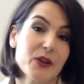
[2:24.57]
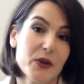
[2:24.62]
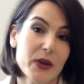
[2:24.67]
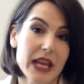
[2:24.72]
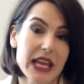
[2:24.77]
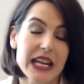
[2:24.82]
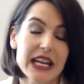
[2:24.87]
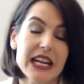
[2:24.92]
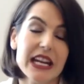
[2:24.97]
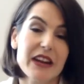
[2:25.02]

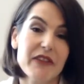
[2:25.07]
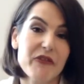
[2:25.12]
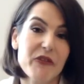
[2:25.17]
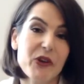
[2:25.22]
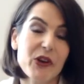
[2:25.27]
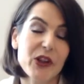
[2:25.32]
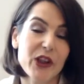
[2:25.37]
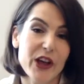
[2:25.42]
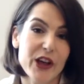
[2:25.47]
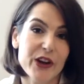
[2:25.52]
located in
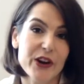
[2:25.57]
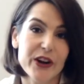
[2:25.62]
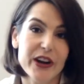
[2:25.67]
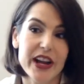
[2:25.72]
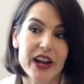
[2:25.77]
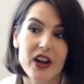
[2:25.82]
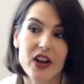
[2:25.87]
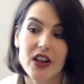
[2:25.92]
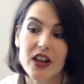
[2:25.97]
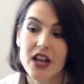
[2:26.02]
Fort
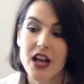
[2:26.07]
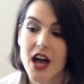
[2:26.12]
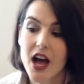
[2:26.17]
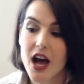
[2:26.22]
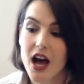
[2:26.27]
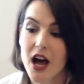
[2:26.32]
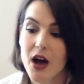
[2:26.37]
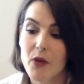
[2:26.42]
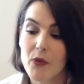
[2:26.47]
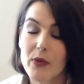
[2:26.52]
Lauderdale.
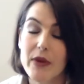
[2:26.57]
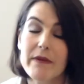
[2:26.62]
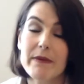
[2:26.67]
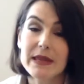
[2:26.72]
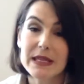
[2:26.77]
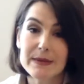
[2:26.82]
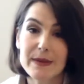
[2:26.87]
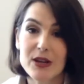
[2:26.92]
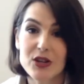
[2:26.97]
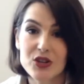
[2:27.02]
Uh, we've been
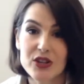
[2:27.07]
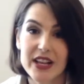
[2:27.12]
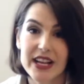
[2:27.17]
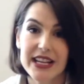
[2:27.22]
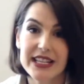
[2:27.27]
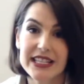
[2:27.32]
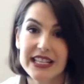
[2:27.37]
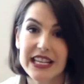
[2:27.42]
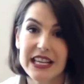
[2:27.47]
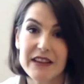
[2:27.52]

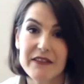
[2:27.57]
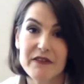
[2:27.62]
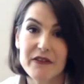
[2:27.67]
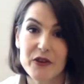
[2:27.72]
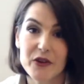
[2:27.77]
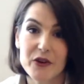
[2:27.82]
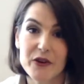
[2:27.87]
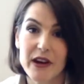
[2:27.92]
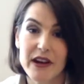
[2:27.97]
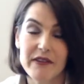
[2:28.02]
specializing in
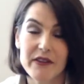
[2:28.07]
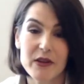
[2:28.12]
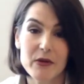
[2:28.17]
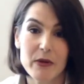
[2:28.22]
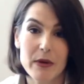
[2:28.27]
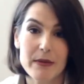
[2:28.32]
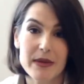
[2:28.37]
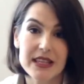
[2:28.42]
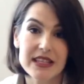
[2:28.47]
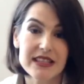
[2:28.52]
photographing
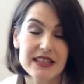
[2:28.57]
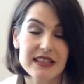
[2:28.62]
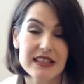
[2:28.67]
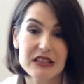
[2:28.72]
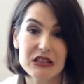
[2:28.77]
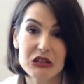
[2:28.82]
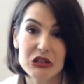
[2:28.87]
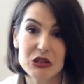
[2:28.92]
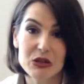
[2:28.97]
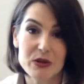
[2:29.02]
women
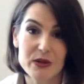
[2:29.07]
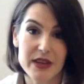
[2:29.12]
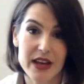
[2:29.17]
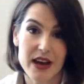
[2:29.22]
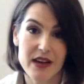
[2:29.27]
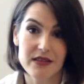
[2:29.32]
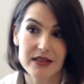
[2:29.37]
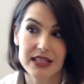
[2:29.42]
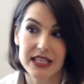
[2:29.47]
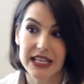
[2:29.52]
since
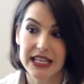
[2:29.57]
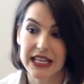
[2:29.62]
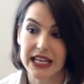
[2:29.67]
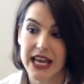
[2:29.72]
2000,